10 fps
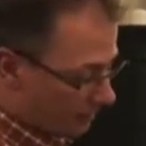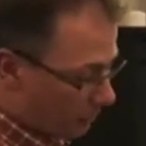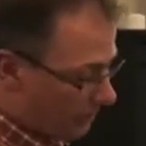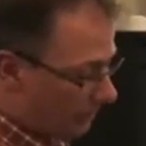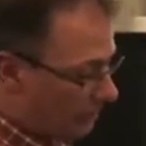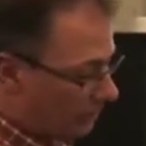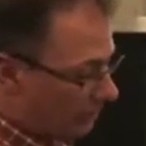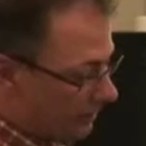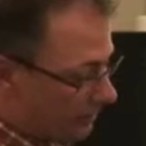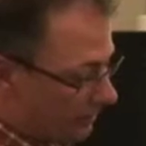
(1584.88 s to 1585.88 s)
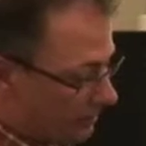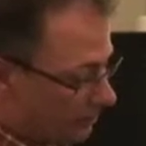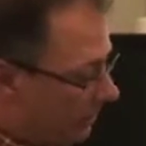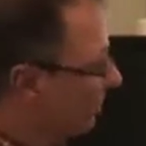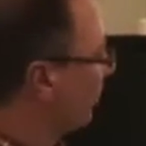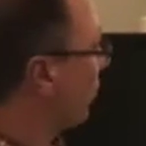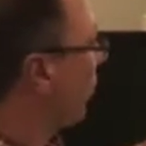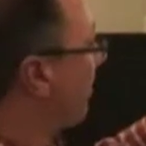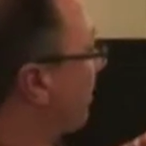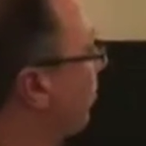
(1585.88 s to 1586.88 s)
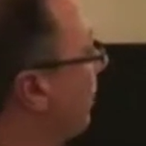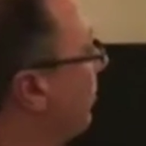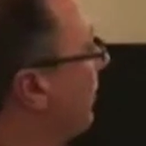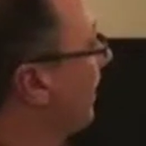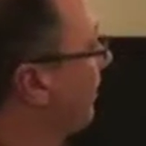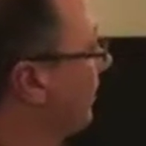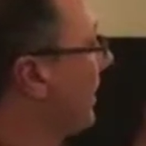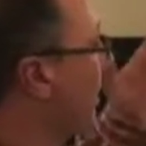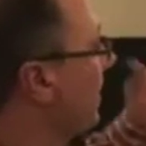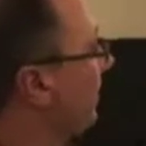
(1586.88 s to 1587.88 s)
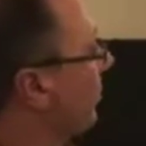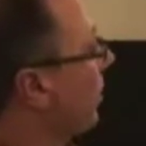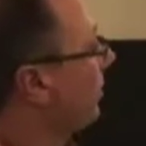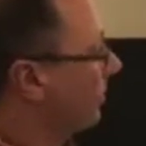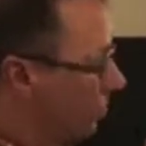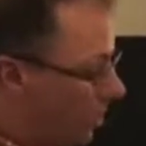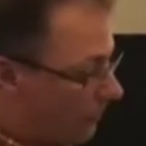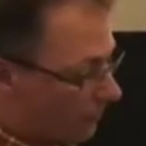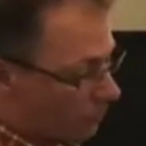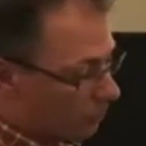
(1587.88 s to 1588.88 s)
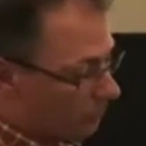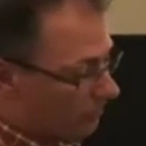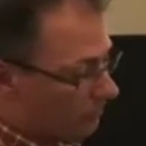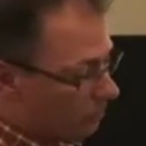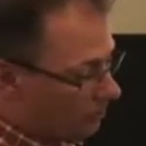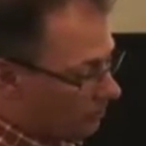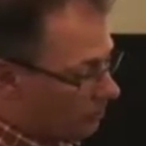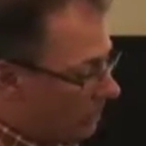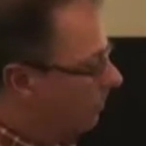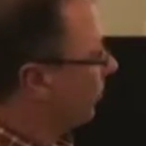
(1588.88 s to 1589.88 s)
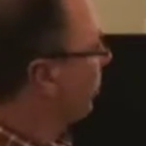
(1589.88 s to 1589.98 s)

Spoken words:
protection in there, and that's the top of the well pipe. The top comes off and you can sample the